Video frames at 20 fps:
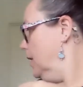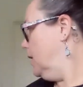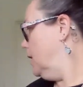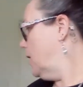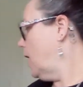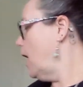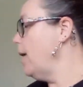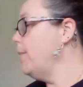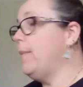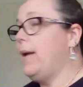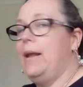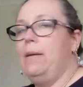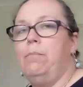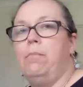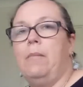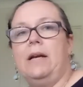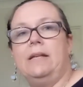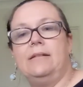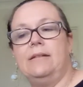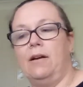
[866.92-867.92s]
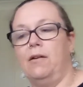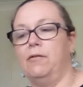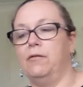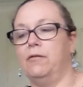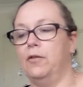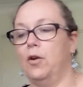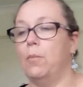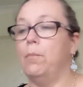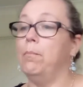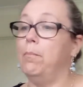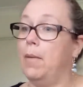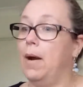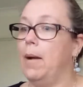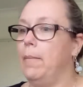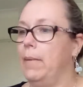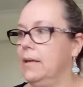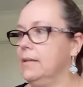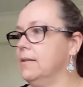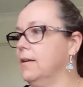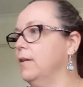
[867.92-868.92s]
I made myself, not by
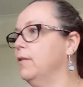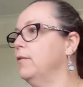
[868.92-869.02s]
myself.